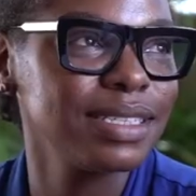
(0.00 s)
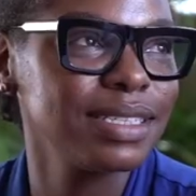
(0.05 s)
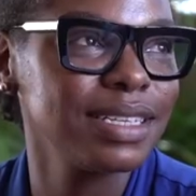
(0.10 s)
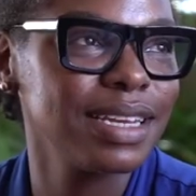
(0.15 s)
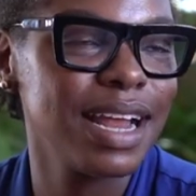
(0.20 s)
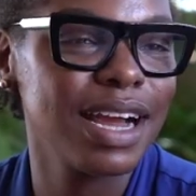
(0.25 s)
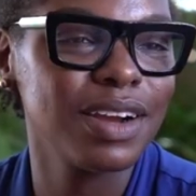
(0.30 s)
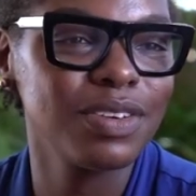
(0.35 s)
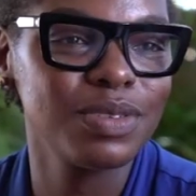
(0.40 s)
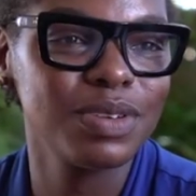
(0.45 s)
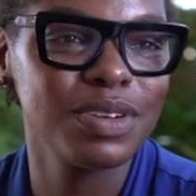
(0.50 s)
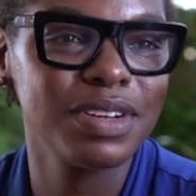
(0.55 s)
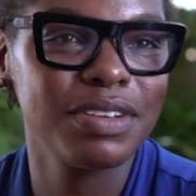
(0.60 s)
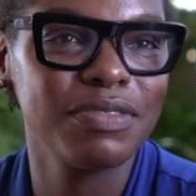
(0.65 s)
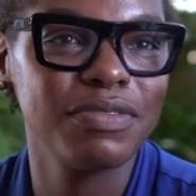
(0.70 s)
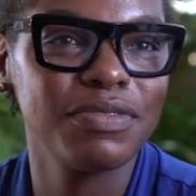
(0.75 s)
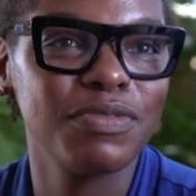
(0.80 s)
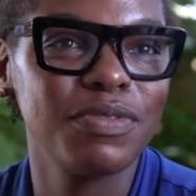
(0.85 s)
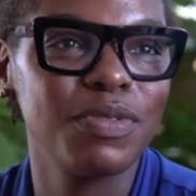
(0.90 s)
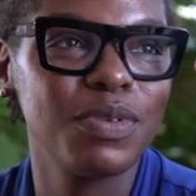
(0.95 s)
it's an
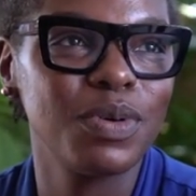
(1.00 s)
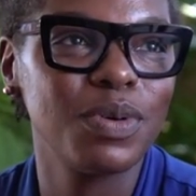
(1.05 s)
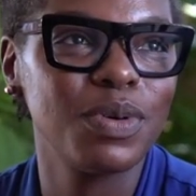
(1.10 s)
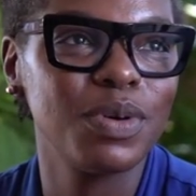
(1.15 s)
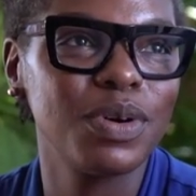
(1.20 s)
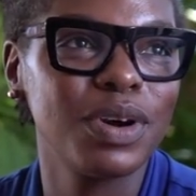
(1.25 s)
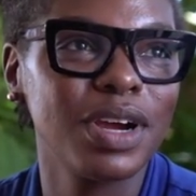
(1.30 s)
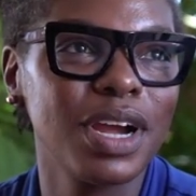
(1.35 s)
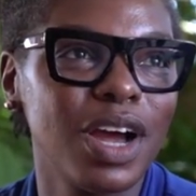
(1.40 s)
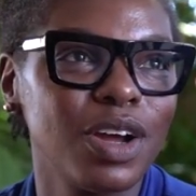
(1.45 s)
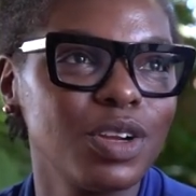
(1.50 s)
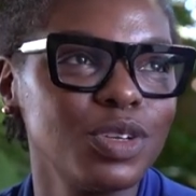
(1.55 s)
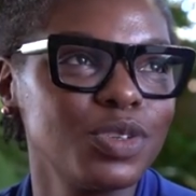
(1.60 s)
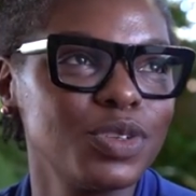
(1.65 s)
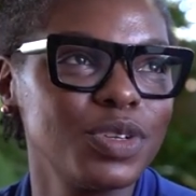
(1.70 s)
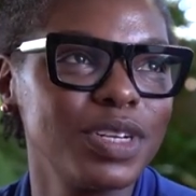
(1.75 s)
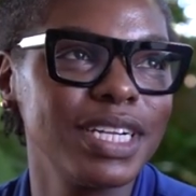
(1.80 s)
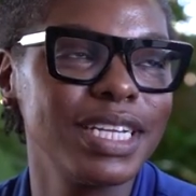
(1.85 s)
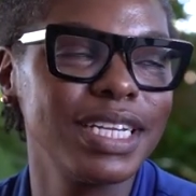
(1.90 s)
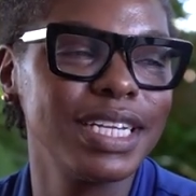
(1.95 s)
acronym for
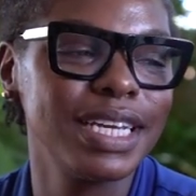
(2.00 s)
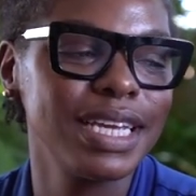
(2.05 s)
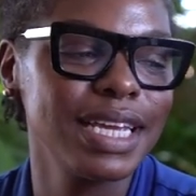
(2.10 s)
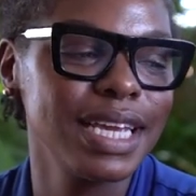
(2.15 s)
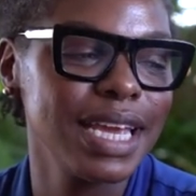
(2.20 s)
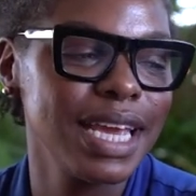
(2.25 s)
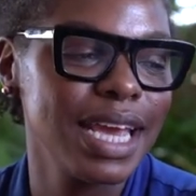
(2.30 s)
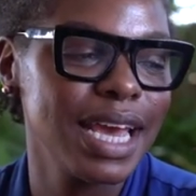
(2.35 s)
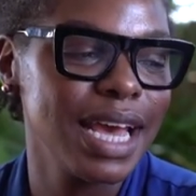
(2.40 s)
culturally